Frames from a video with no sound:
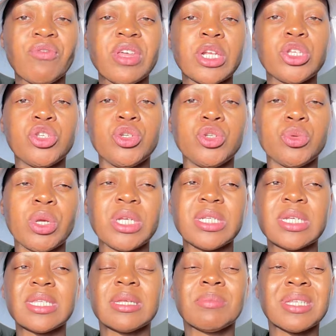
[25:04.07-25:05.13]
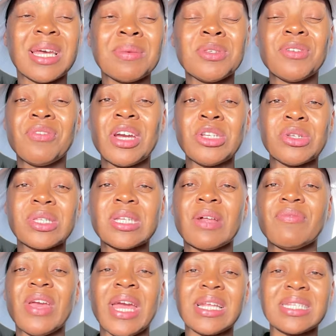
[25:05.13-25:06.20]
that situation, sometimes you find yourself
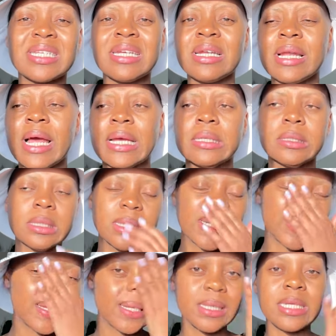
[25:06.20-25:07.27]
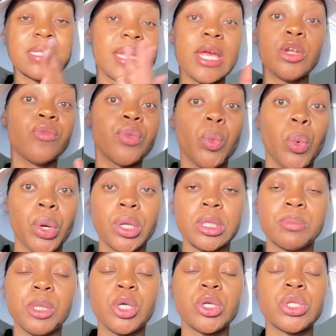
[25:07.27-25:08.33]
acting like it's the end of the world,
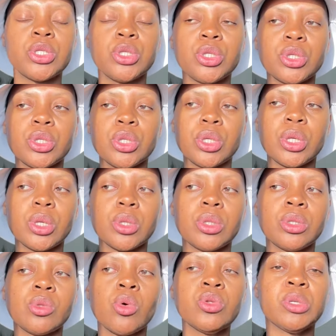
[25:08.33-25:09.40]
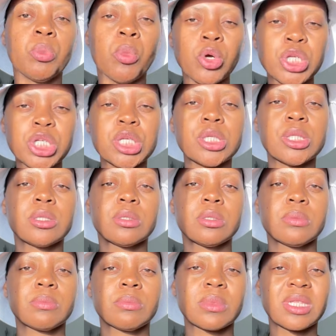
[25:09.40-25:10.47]
because those emotions
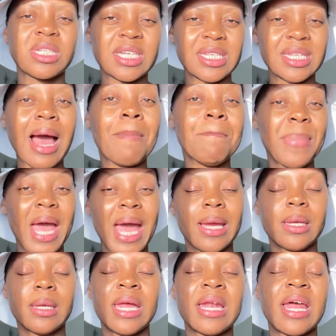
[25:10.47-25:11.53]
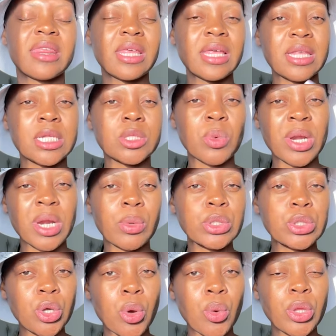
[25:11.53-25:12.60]
just come back. And I think that's what I was
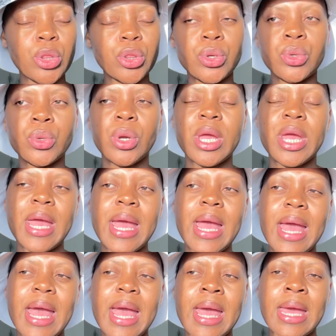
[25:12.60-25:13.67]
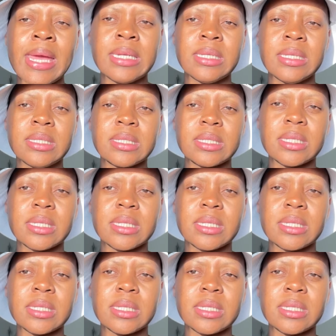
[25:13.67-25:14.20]
going through. And